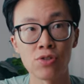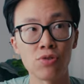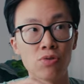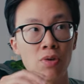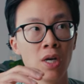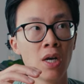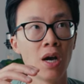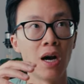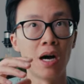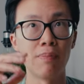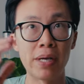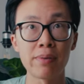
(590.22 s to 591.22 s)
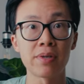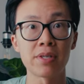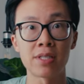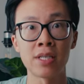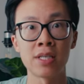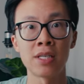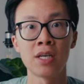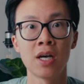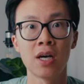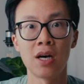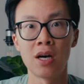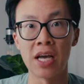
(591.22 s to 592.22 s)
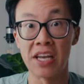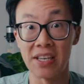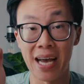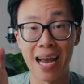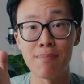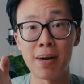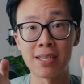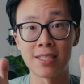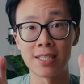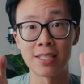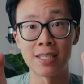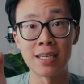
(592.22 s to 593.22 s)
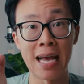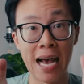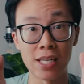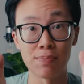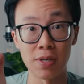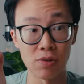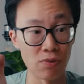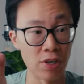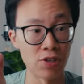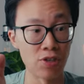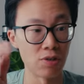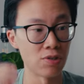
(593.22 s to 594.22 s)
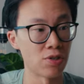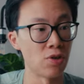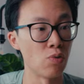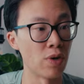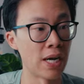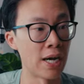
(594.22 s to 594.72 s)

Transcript: to be able to see a 9:16 aspect ratio. So when